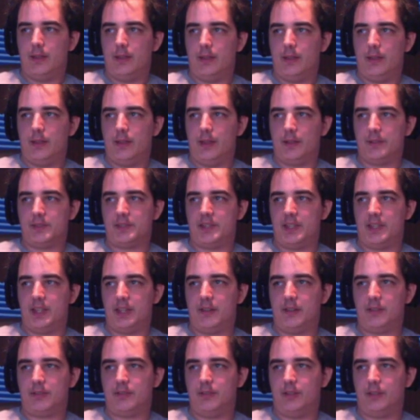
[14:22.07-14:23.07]
else
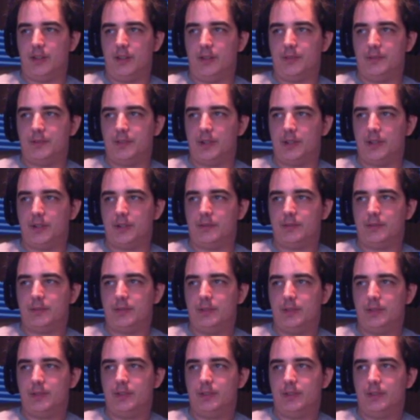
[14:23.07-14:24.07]
here? Lol, no.
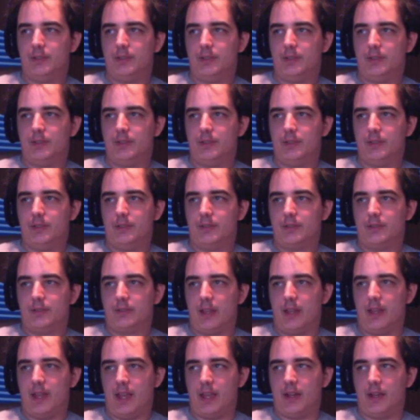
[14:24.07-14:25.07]

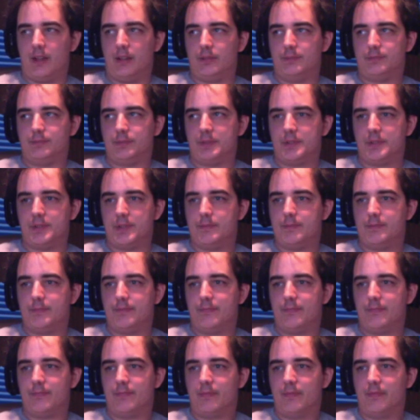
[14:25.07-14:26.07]
Hey Aaron, what's up?
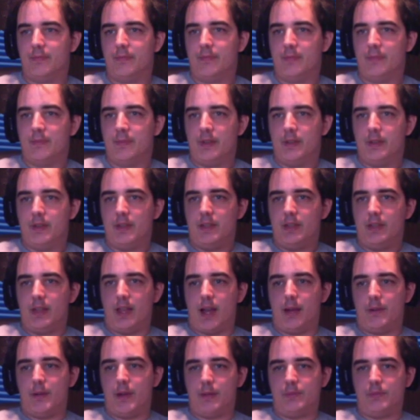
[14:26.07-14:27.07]

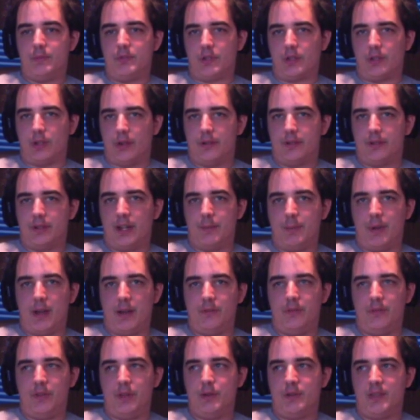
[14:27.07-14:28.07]
Yeah, I'm just talking
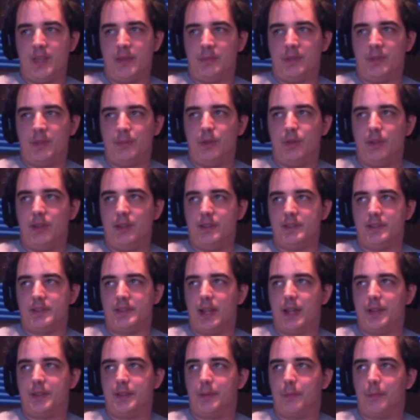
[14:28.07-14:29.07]
about video game communities and
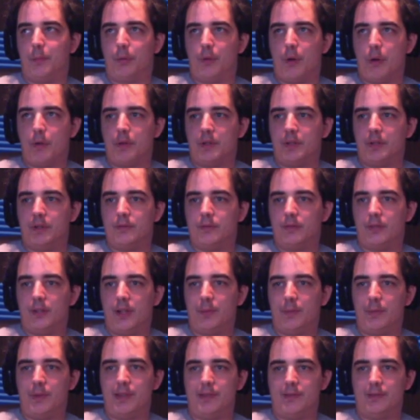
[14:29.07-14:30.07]
how they're broken. I
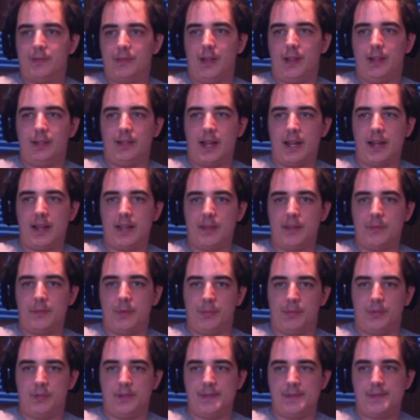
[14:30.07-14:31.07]
mean, a lot of them are
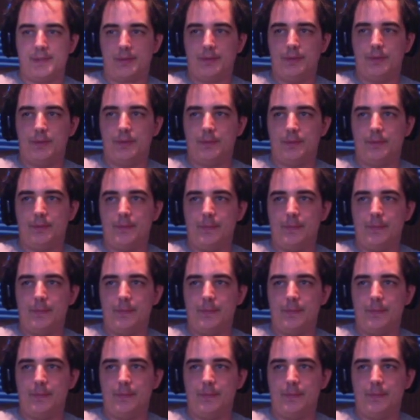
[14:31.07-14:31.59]
pretty screwed.